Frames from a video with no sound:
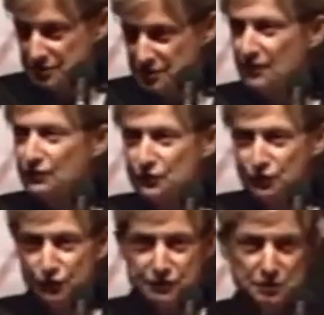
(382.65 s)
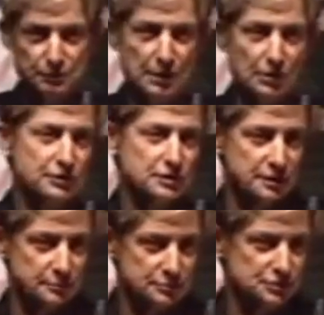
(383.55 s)
They have conflicting
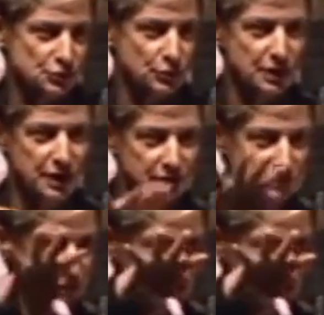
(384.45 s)
paradigms. So we can't